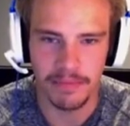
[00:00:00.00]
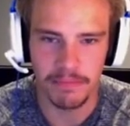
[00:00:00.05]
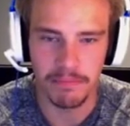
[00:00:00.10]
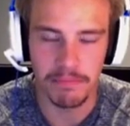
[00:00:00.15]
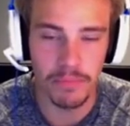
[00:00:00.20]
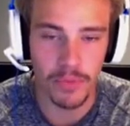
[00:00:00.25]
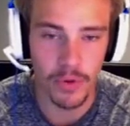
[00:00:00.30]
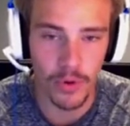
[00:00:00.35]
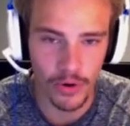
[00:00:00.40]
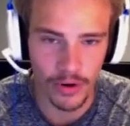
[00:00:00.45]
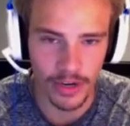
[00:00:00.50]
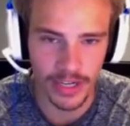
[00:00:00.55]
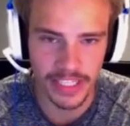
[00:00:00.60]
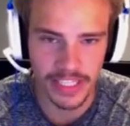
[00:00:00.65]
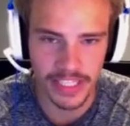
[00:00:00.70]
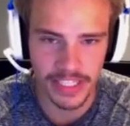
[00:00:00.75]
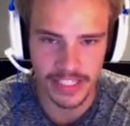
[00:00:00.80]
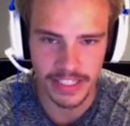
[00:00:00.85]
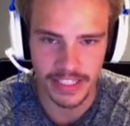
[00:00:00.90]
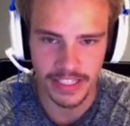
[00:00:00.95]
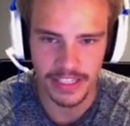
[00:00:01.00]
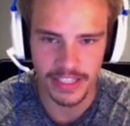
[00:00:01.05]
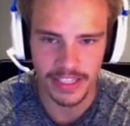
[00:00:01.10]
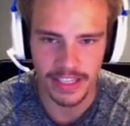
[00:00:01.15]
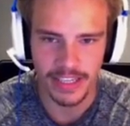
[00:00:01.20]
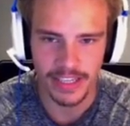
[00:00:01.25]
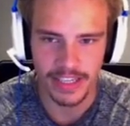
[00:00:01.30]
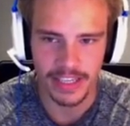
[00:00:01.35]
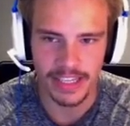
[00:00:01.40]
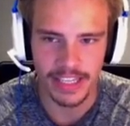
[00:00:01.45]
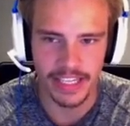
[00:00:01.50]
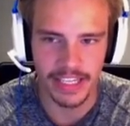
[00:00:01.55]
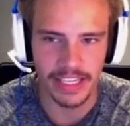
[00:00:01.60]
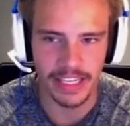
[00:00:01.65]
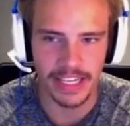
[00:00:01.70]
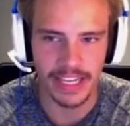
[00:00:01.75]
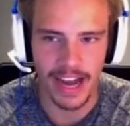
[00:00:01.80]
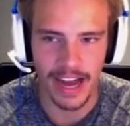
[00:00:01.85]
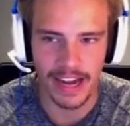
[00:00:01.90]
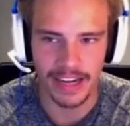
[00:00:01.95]
Morris, you
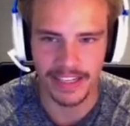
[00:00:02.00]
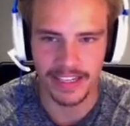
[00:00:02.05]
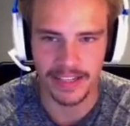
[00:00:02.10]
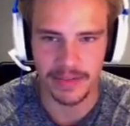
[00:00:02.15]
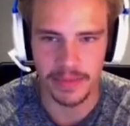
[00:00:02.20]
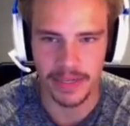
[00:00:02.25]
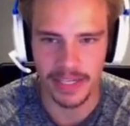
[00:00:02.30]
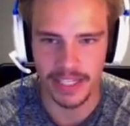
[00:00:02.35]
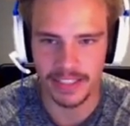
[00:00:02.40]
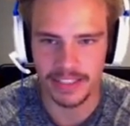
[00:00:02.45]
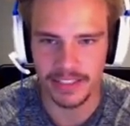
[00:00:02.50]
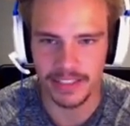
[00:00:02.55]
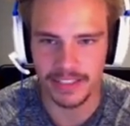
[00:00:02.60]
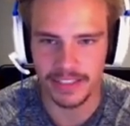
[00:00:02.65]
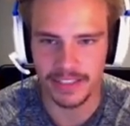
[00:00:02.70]
gotta commit.